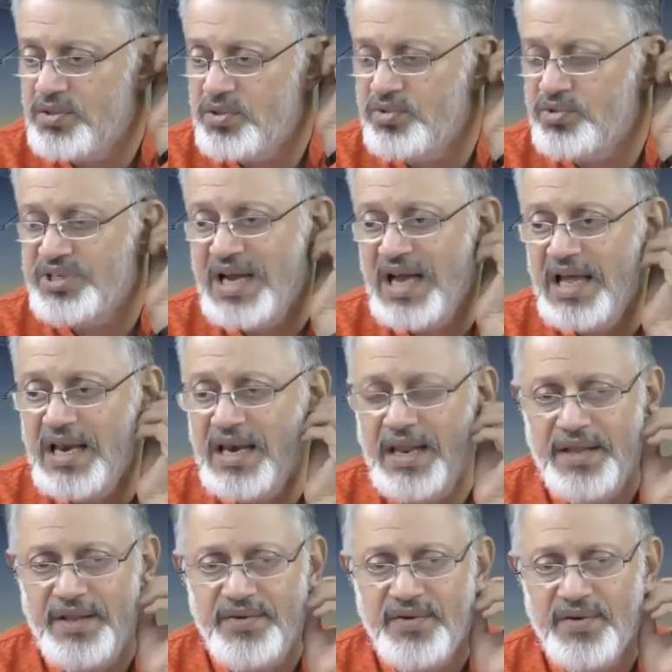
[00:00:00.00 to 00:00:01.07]
to
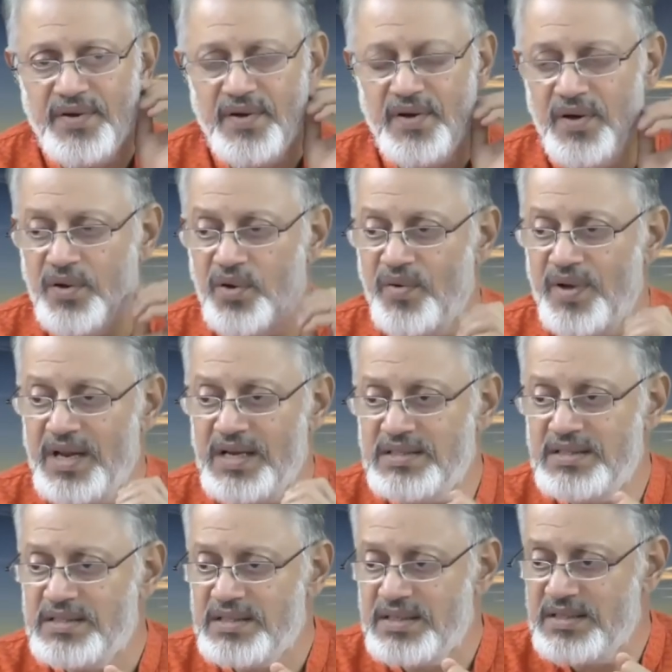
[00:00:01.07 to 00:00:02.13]
challenge your
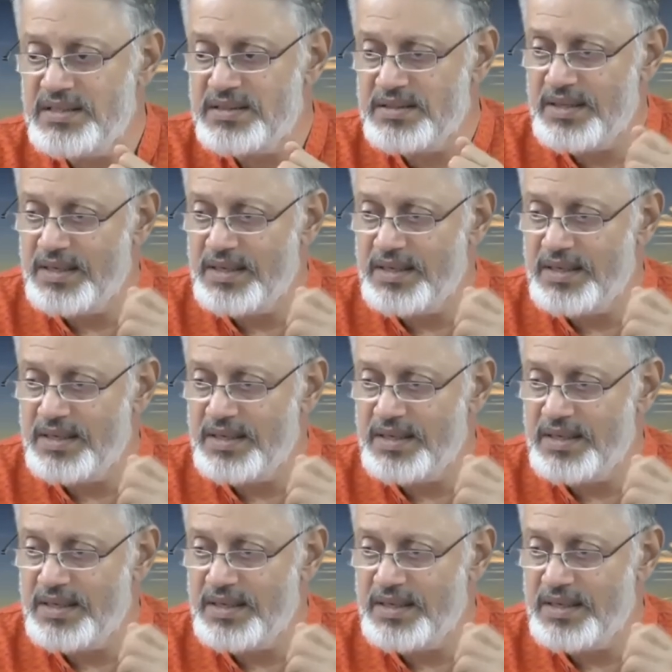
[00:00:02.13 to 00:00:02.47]
existence?